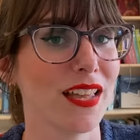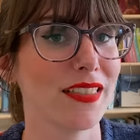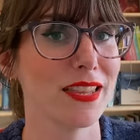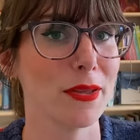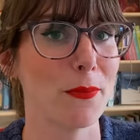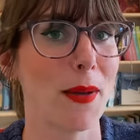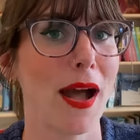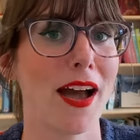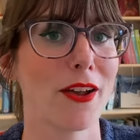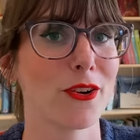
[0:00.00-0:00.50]
the
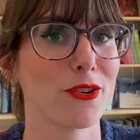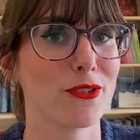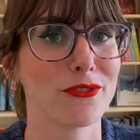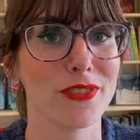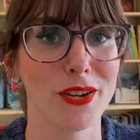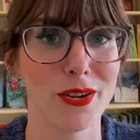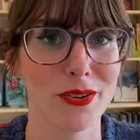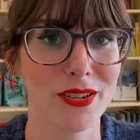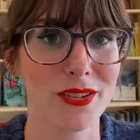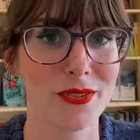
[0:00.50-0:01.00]
pattern
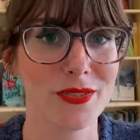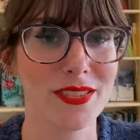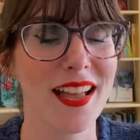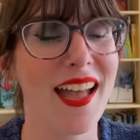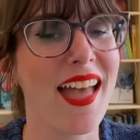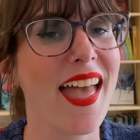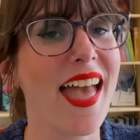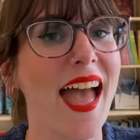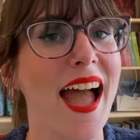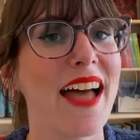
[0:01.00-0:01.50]
photos.
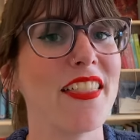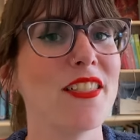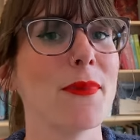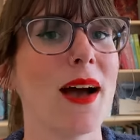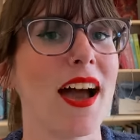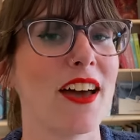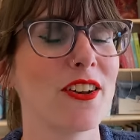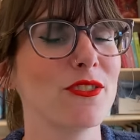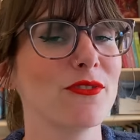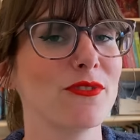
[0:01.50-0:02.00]
And the
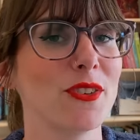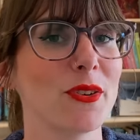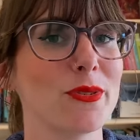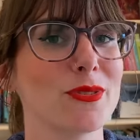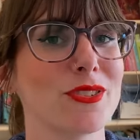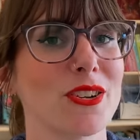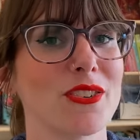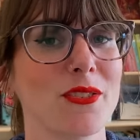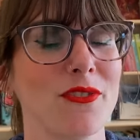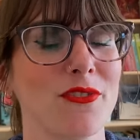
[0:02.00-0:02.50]
pattern photos
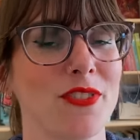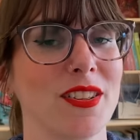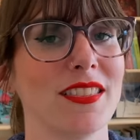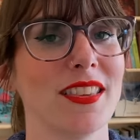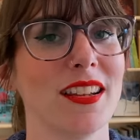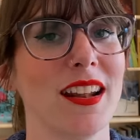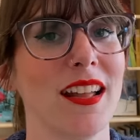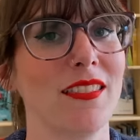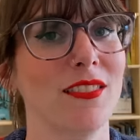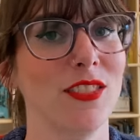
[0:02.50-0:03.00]
are the fit that
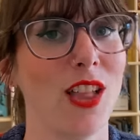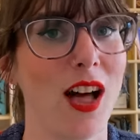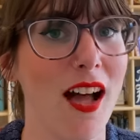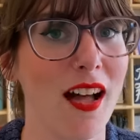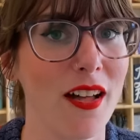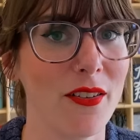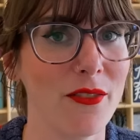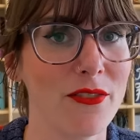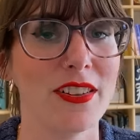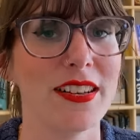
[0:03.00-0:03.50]
I
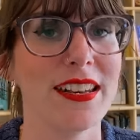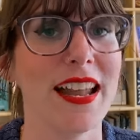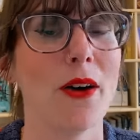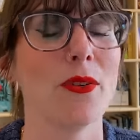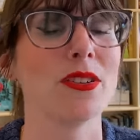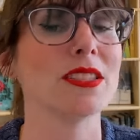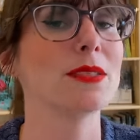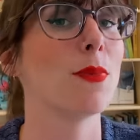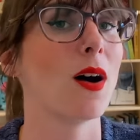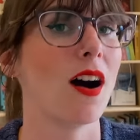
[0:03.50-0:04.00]
love. Now
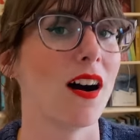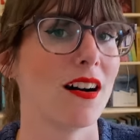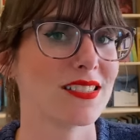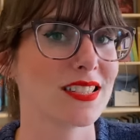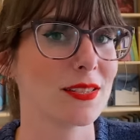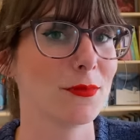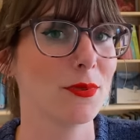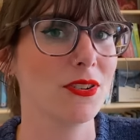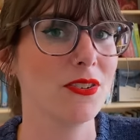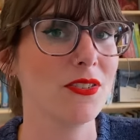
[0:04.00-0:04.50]
it's
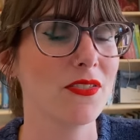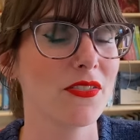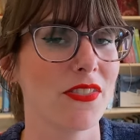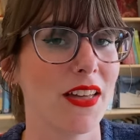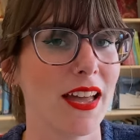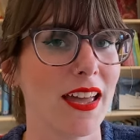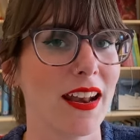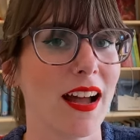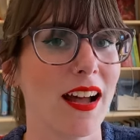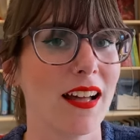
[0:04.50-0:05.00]
possible
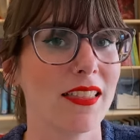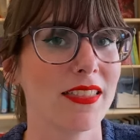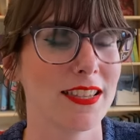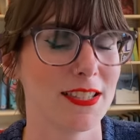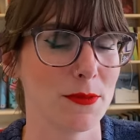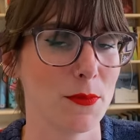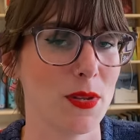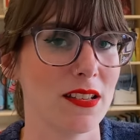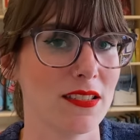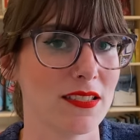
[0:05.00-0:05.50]
that this
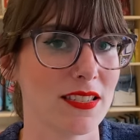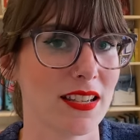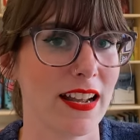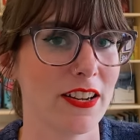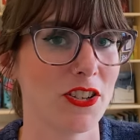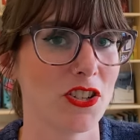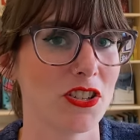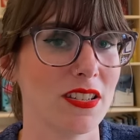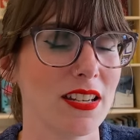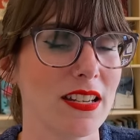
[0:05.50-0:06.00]
means that I
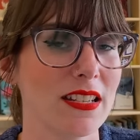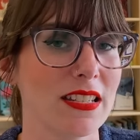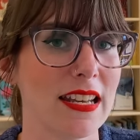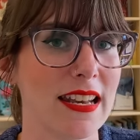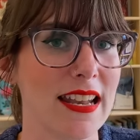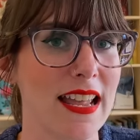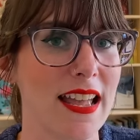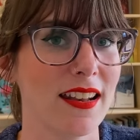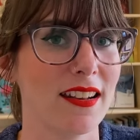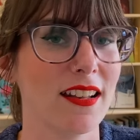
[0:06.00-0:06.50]
just need to
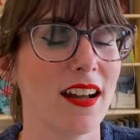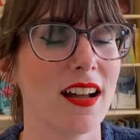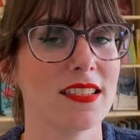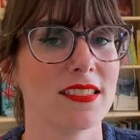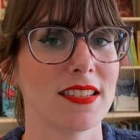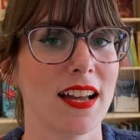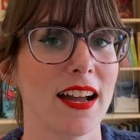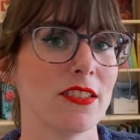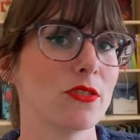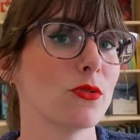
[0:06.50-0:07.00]
knit a
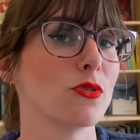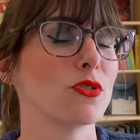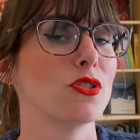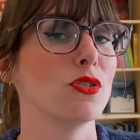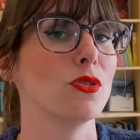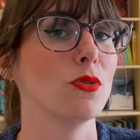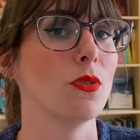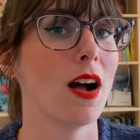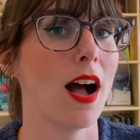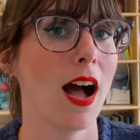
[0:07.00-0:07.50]
size or
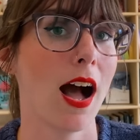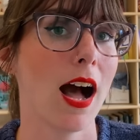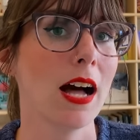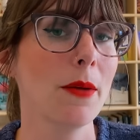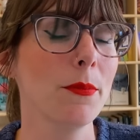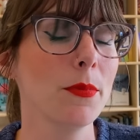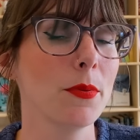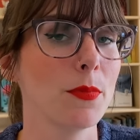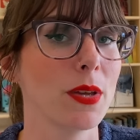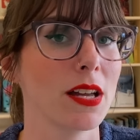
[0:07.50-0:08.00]
two up
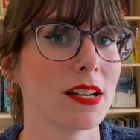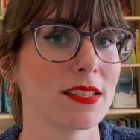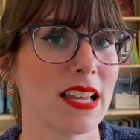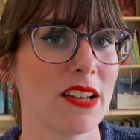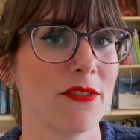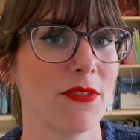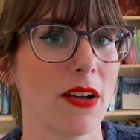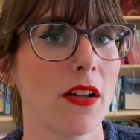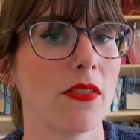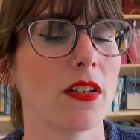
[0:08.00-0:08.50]
because I
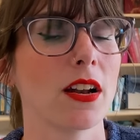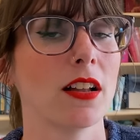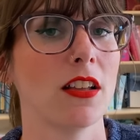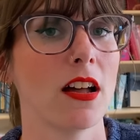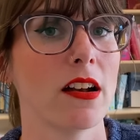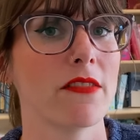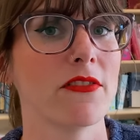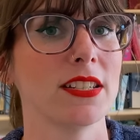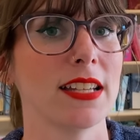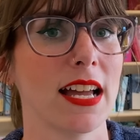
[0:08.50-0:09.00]
found that a lot
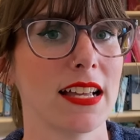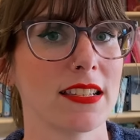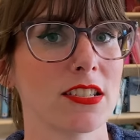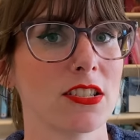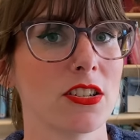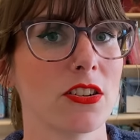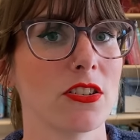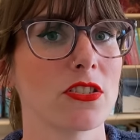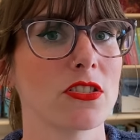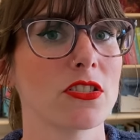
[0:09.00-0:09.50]
of the test
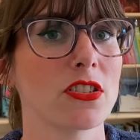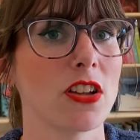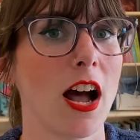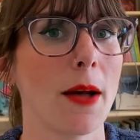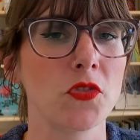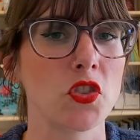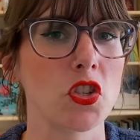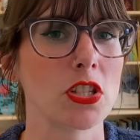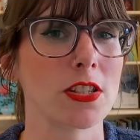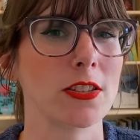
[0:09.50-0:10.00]
knitters tops
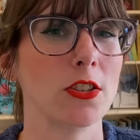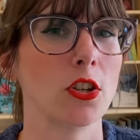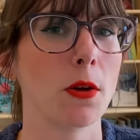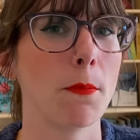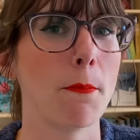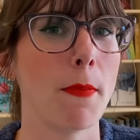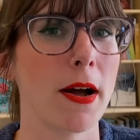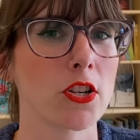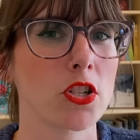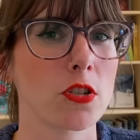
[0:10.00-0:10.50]
just look
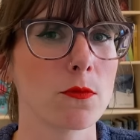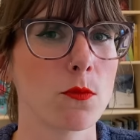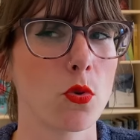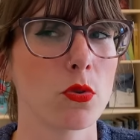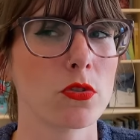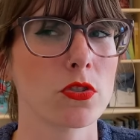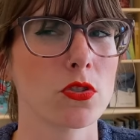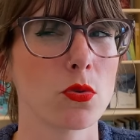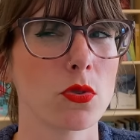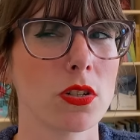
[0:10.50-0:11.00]
much more
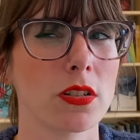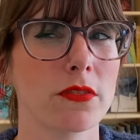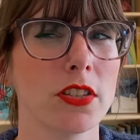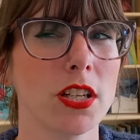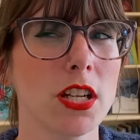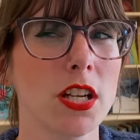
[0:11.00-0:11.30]
sort of